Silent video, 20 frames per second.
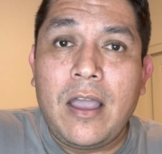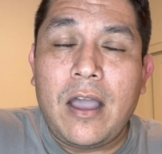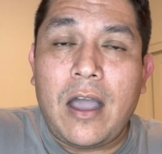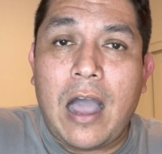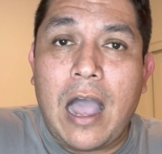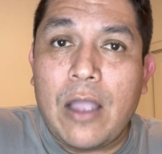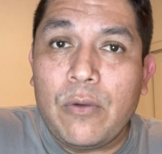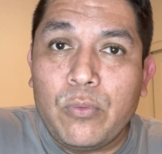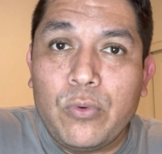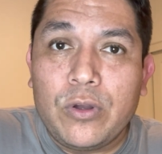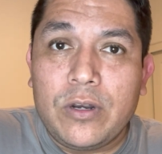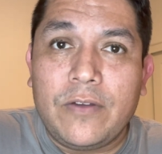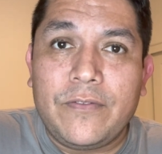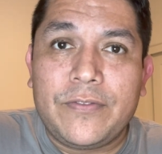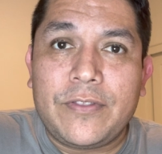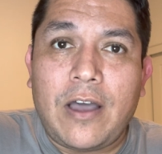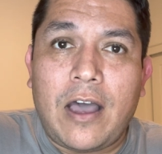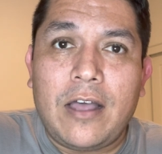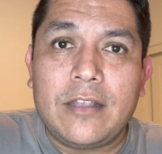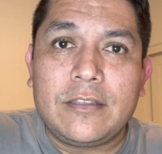I would have
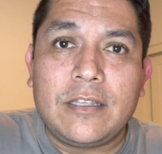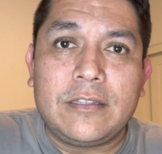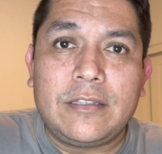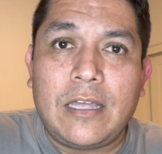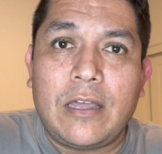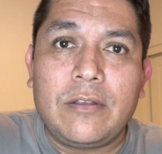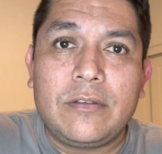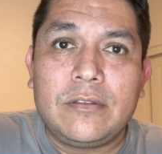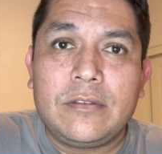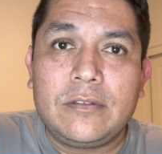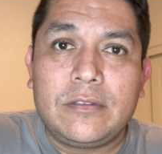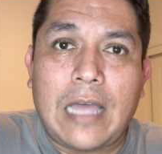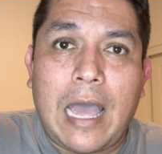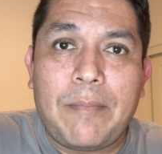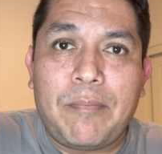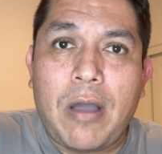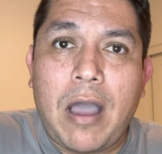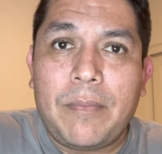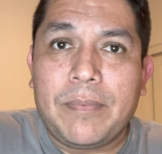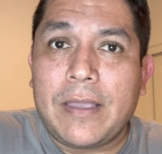thought that
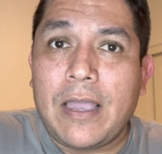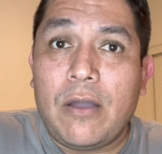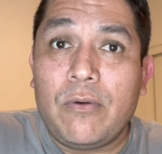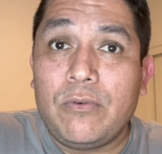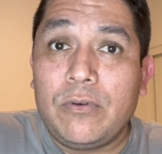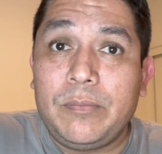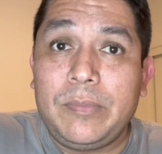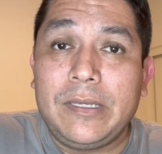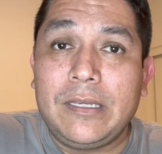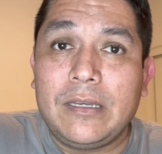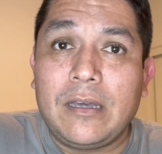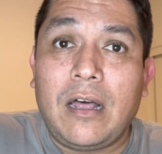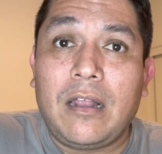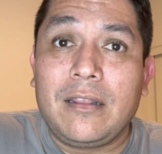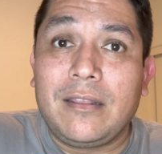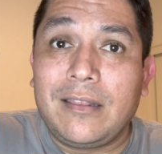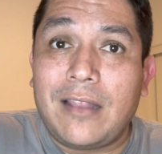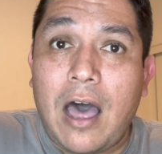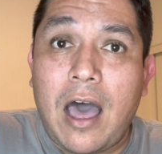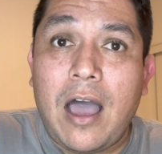pop count would be a
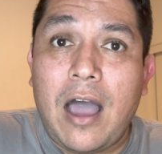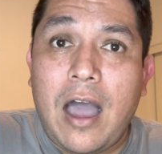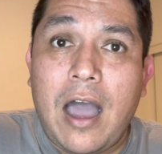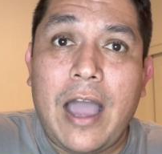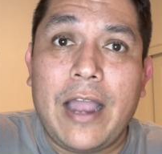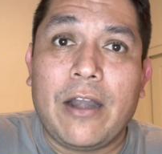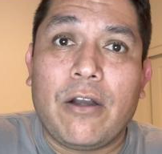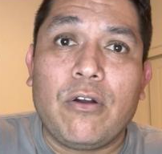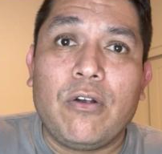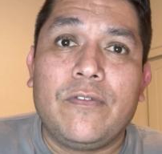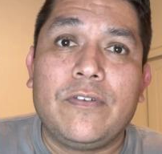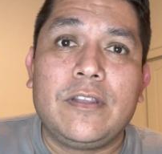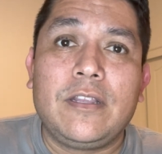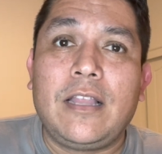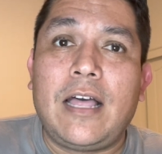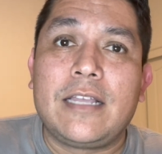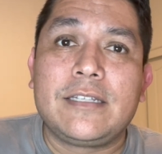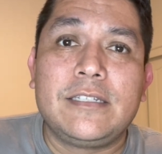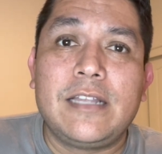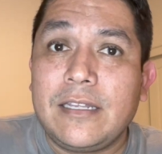lot higher over the
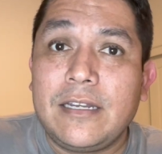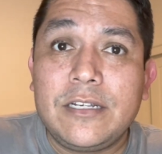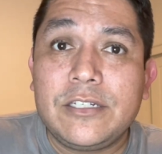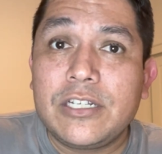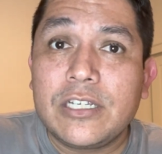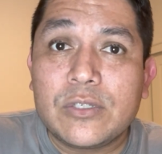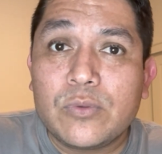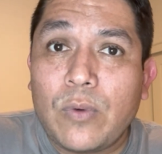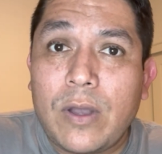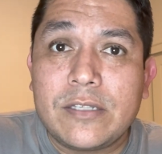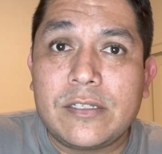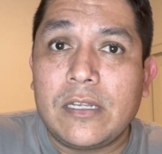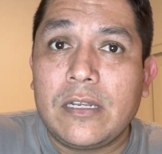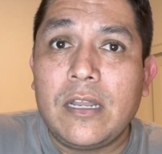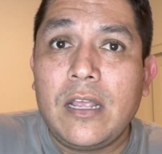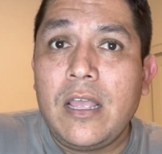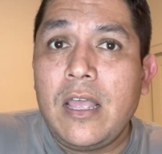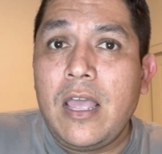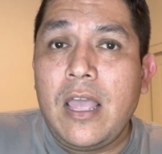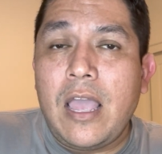last night. It just wasn't.
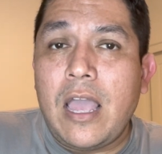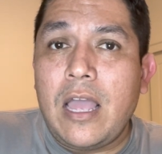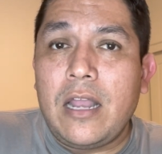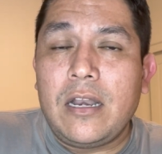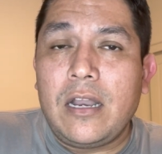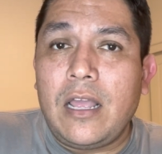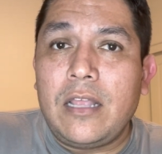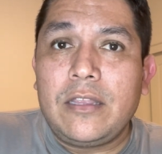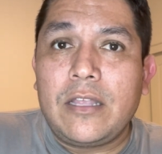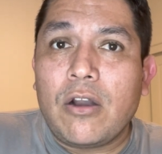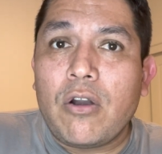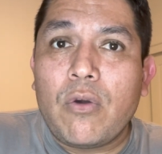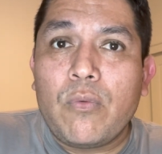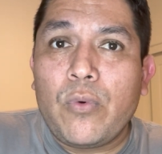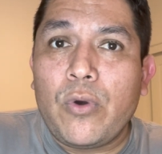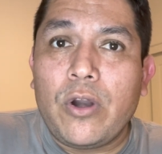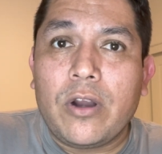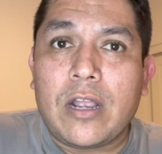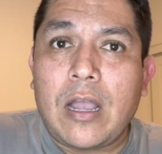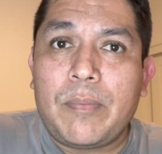And there
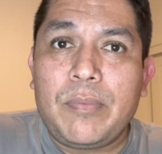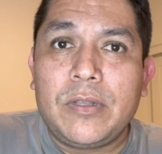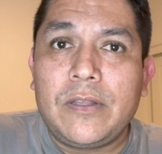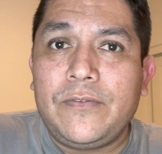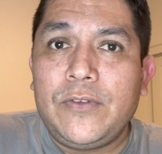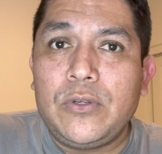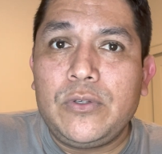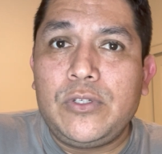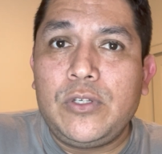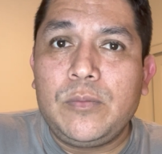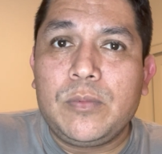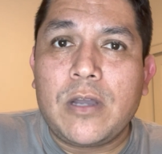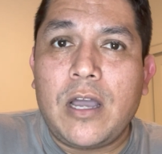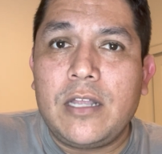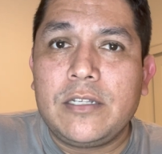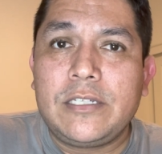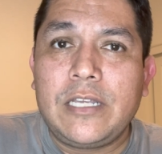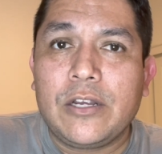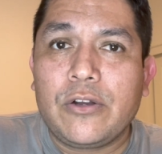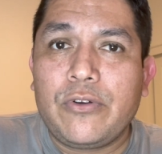were a couple of YouTube
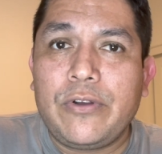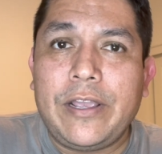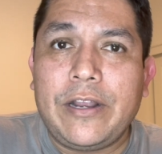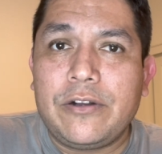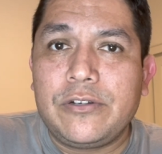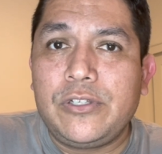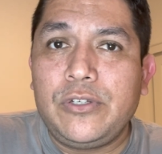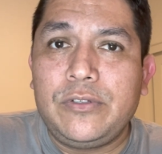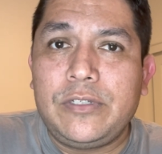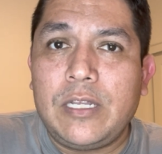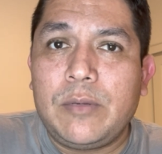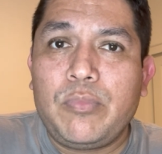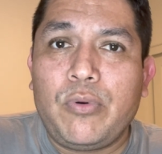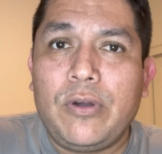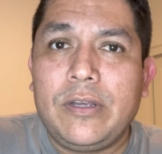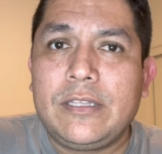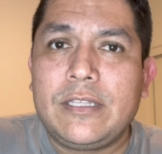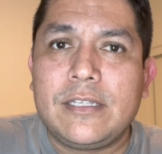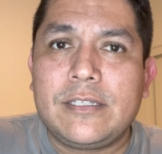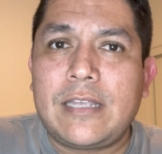content creators who did
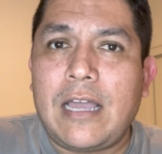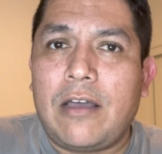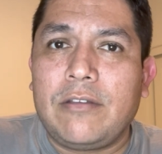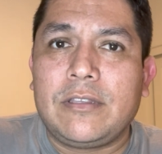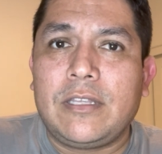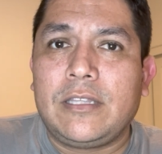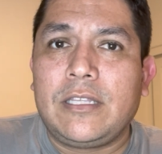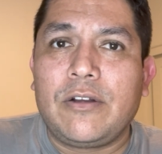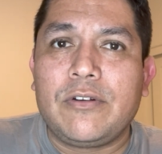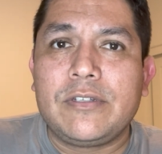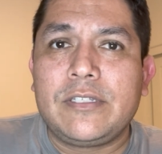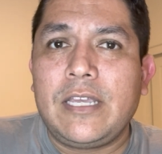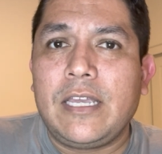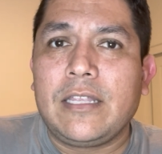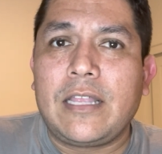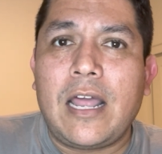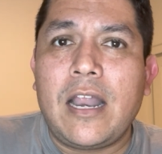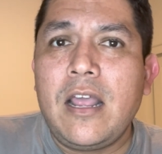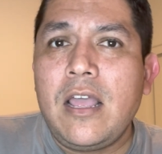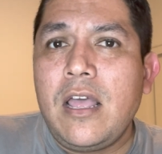point this out, that they were saying
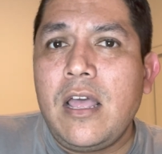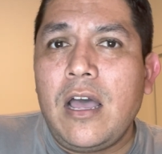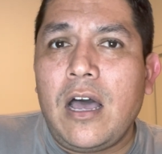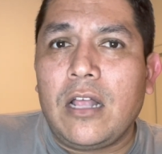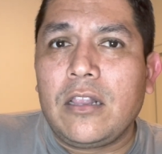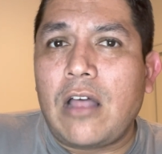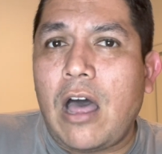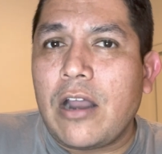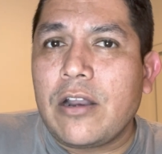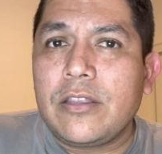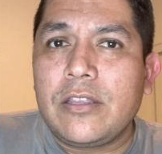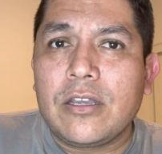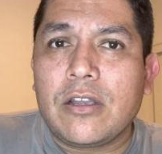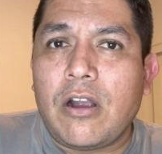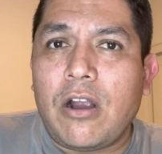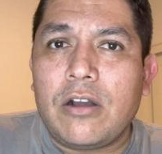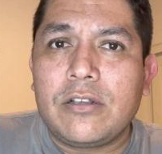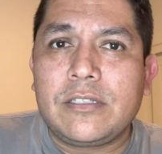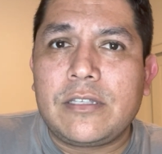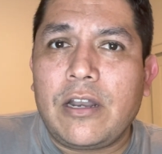that a lot of the
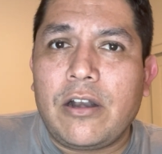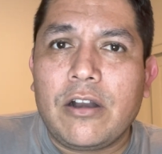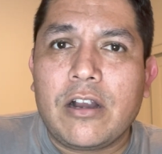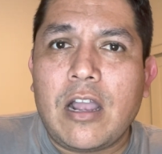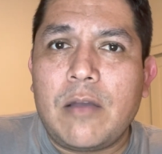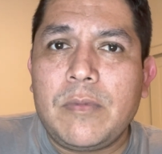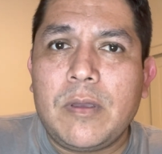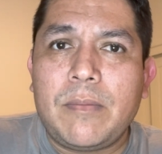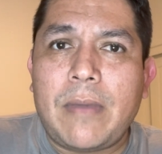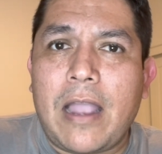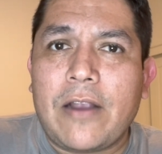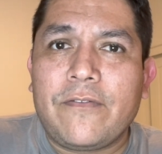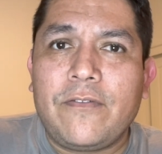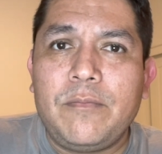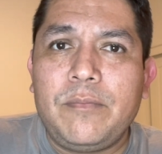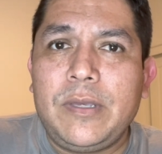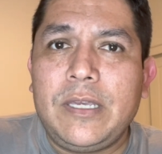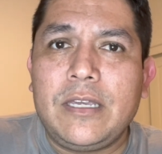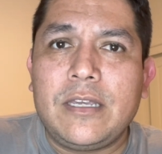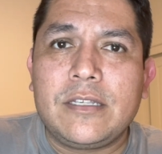cards that are coming back
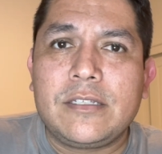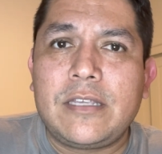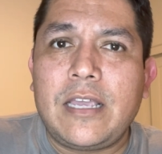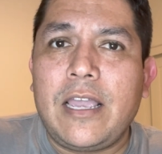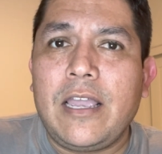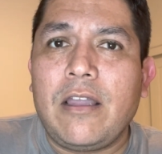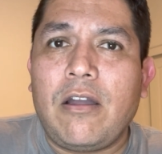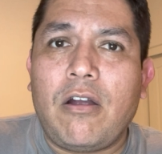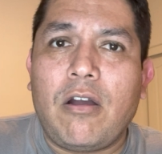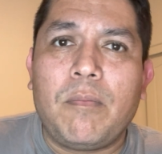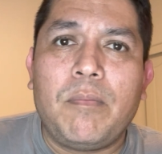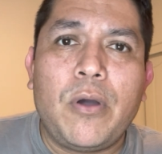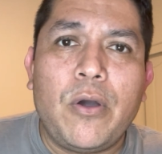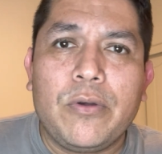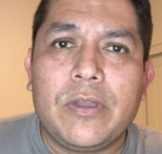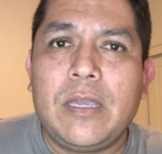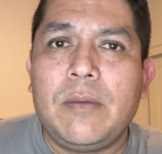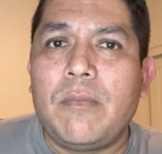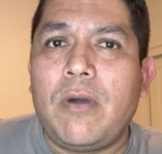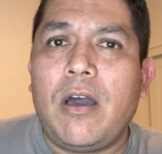from PSA are
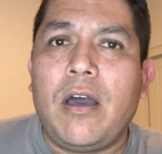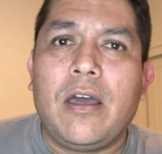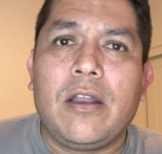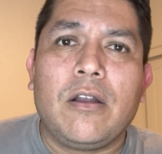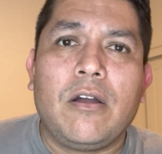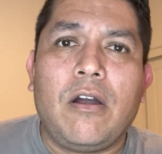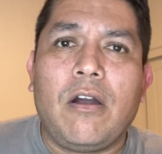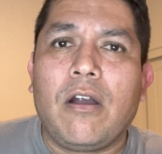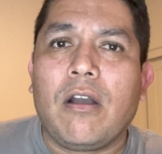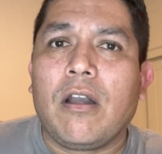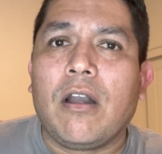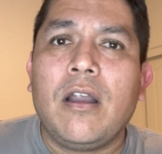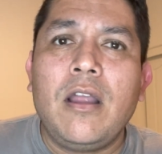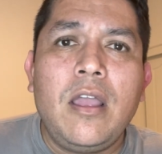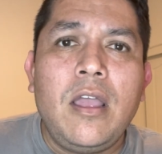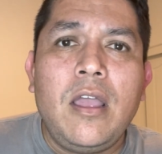Pokemon, are